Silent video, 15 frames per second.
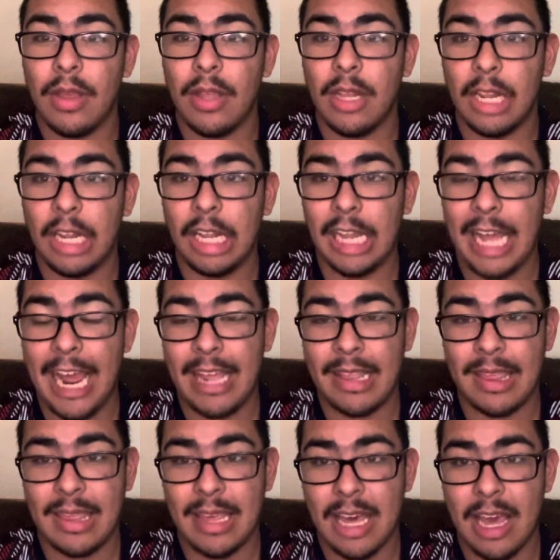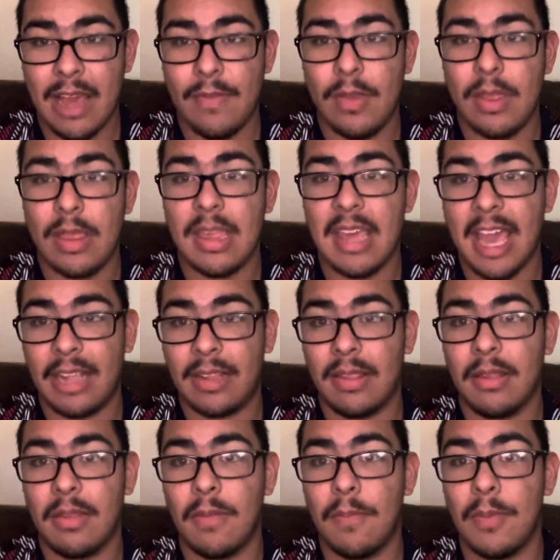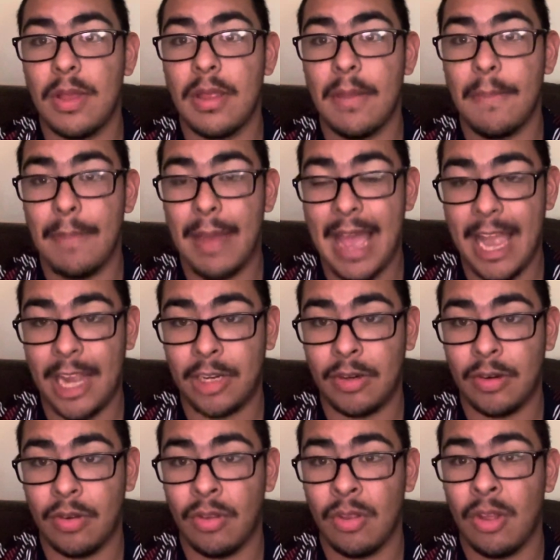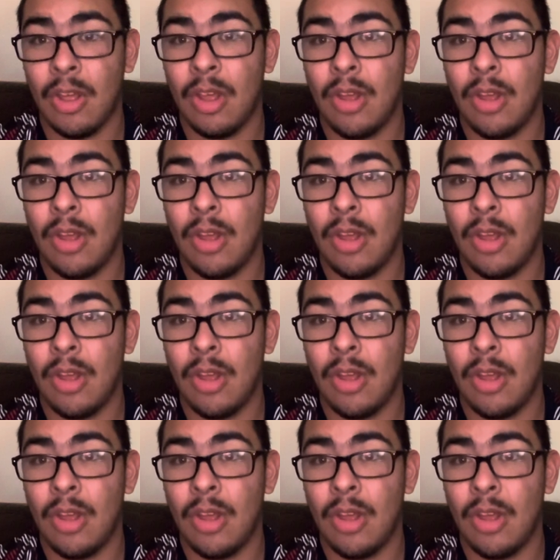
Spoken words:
The last time the Texans beat the Packers